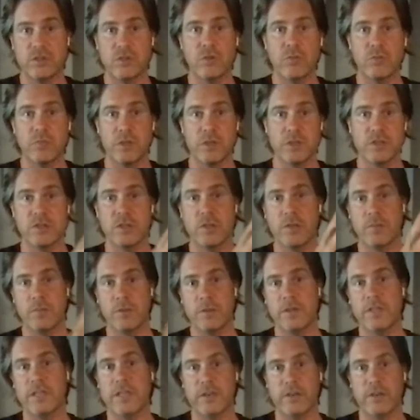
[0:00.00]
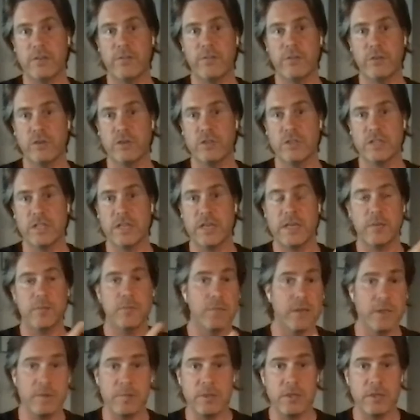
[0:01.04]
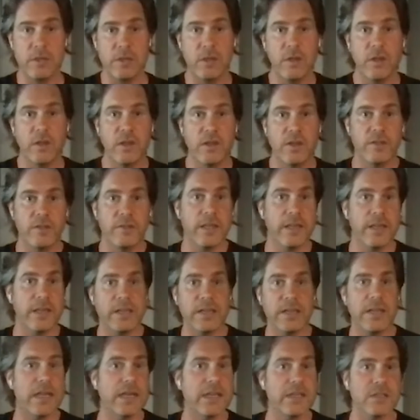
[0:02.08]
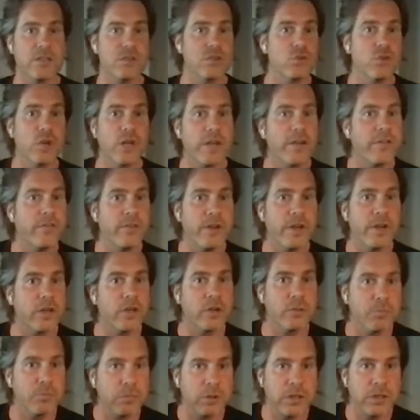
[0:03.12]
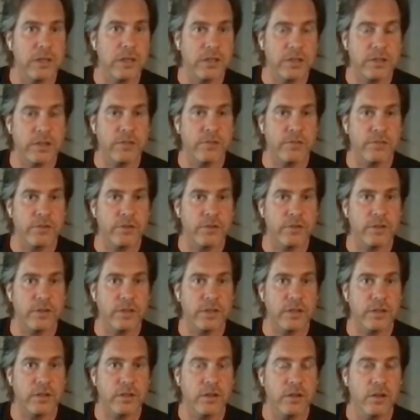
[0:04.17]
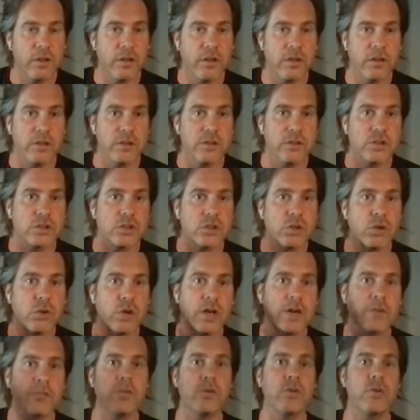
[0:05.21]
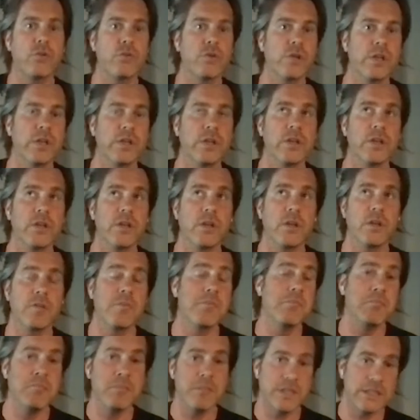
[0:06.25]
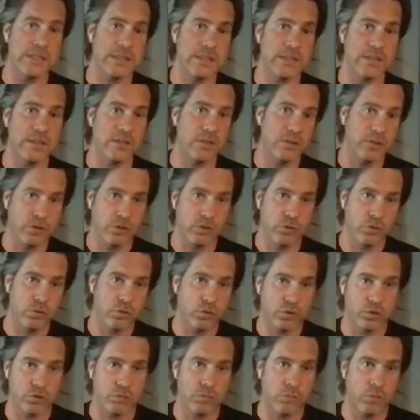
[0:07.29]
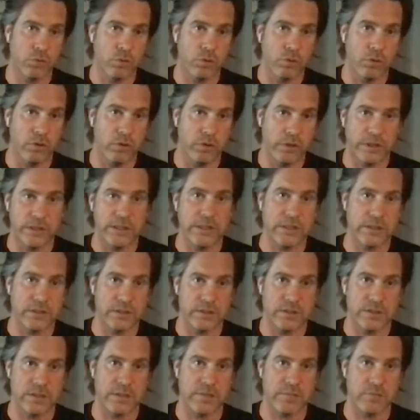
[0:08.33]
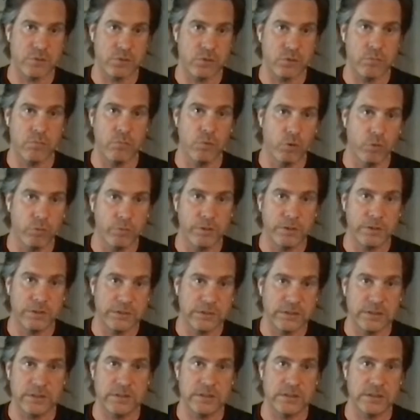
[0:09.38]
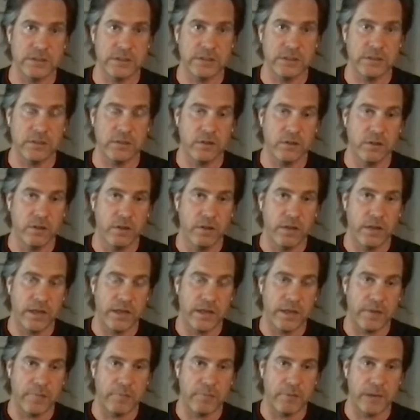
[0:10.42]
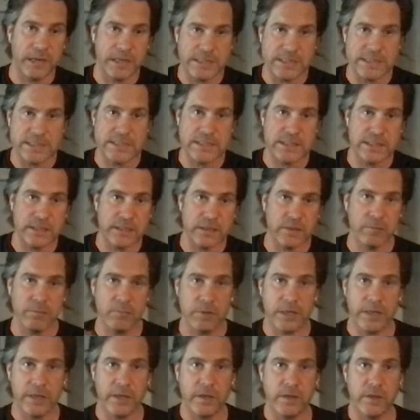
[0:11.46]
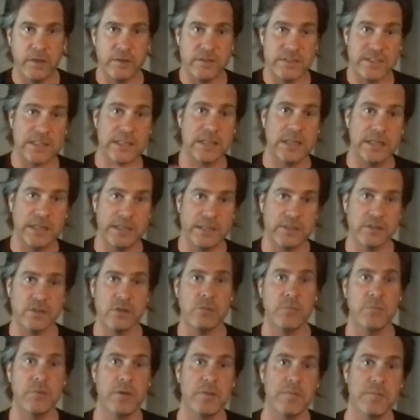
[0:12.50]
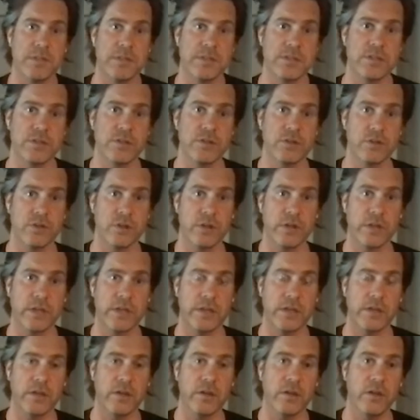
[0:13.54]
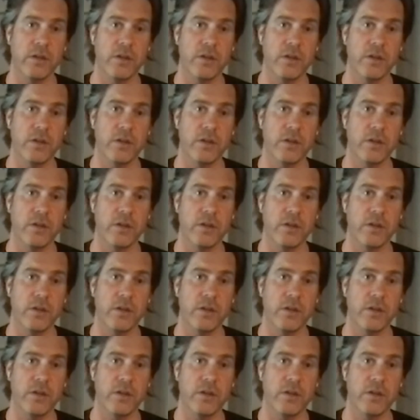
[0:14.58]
so much up in that first act maybe that it has to have a completely different thing. So I've already missed those small hidden gems or moments in the scene, and by seeing my selects on my material again,